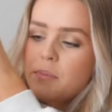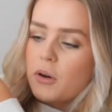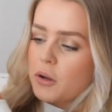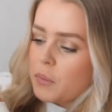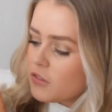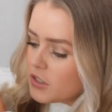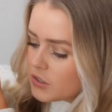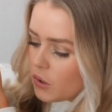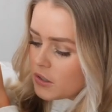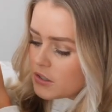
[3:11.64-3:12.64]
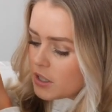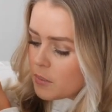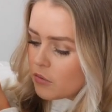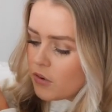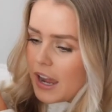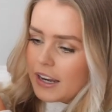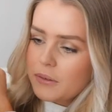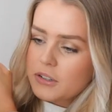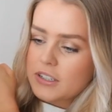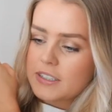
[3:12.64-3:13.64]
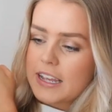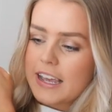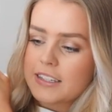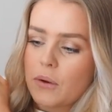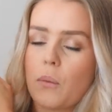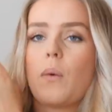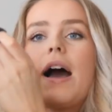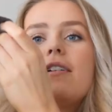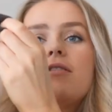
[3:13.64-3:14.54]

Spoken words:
the bottom, we've just got some writing, which just says White